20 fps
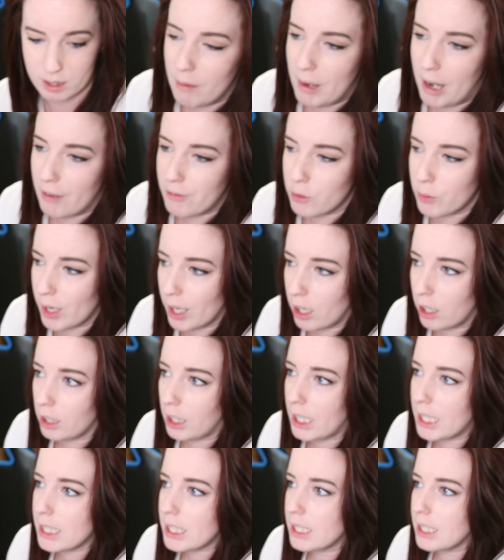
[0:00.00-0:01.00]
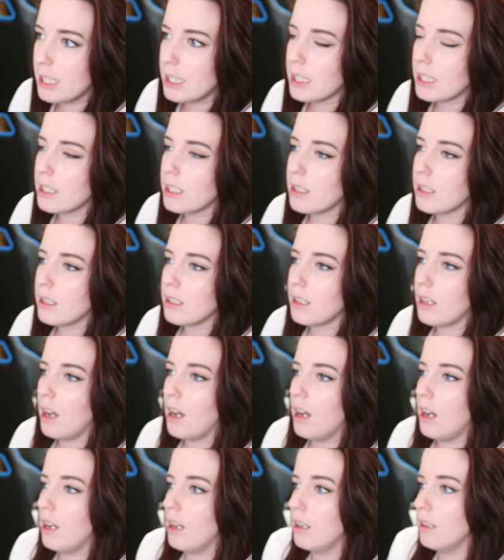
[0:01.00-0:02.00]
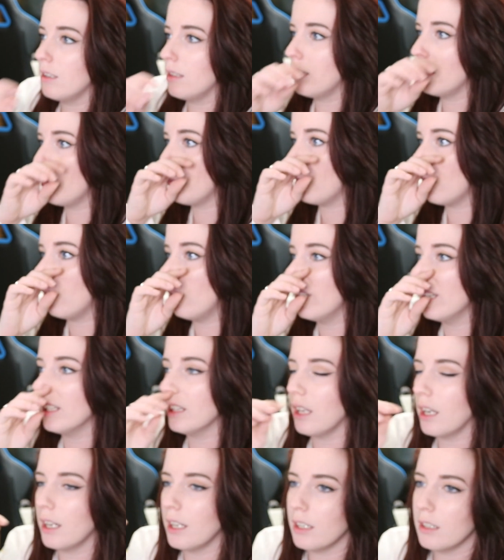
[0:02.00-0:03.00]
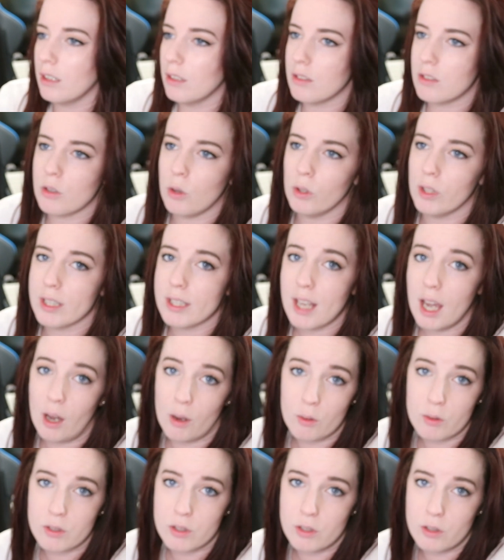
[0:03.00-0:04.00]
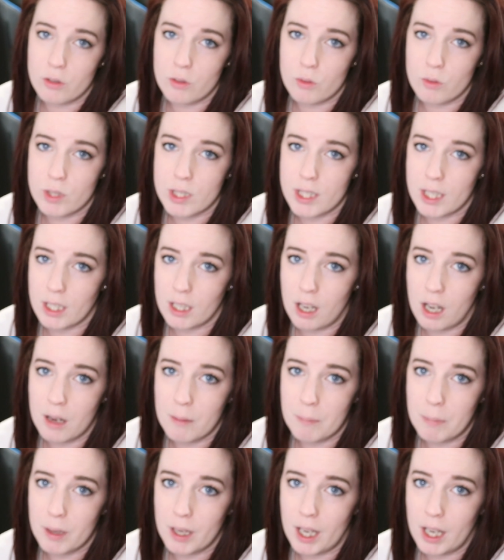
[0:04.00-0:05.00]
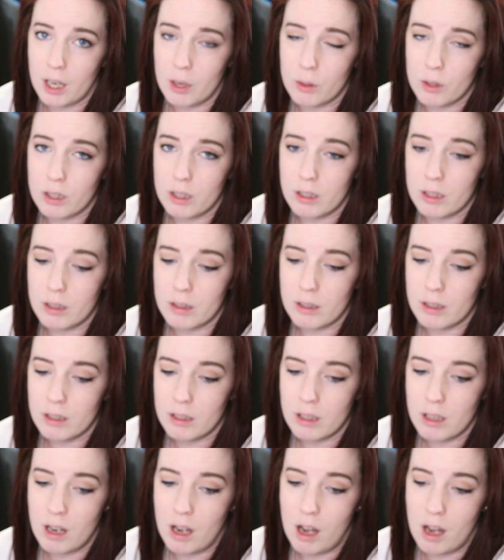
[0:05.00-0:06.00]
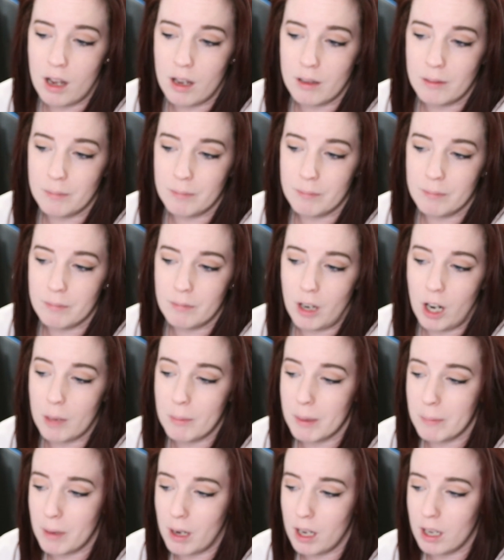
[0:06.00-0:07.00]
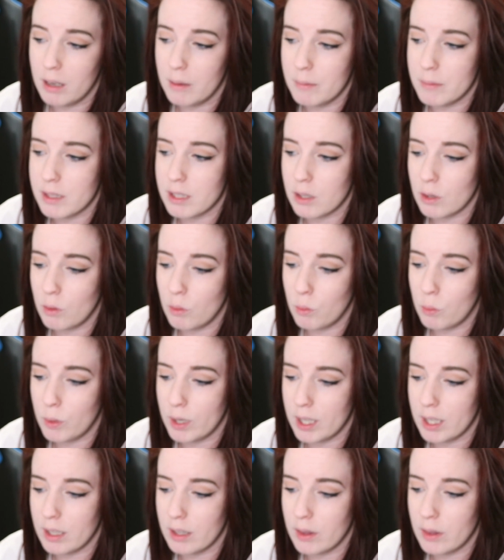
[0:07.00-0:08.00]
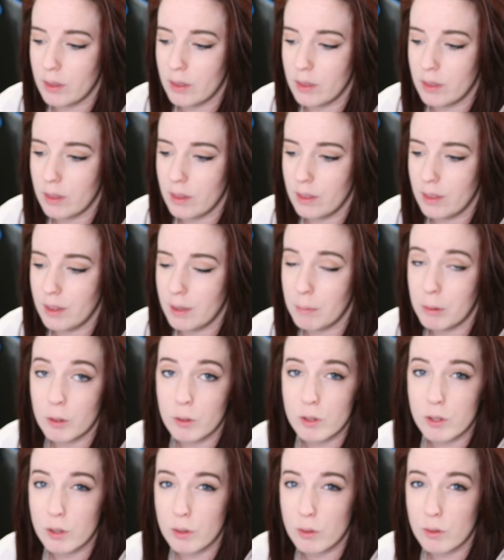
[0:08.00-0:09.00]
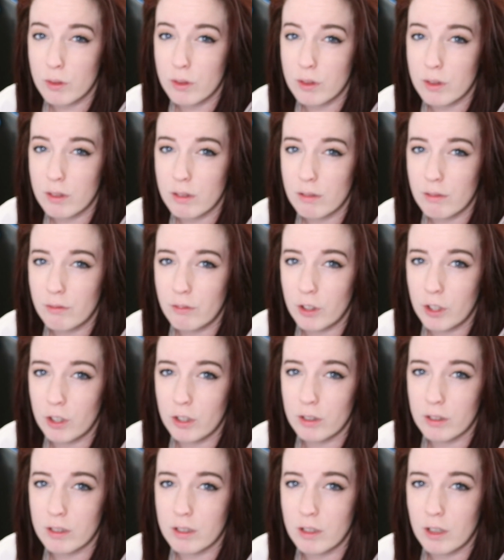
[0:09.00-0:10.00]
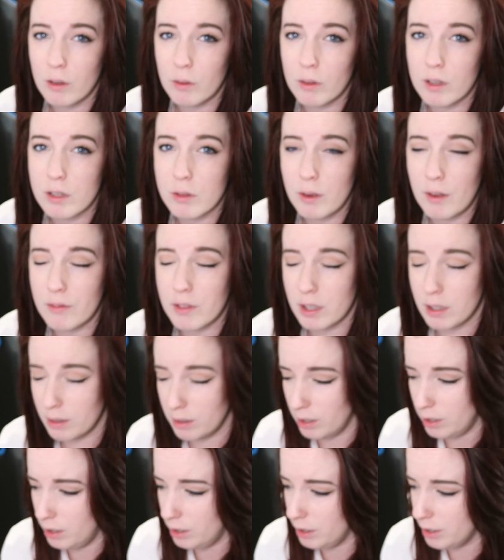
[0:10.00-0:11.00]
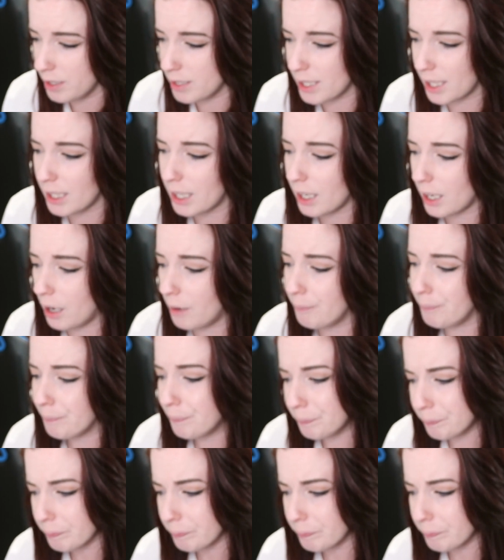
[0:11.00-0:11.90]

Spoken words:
After we got our light sticks, some girl in line told us how to sync up our army bombs with the Bluetooth for, because we have to sync it up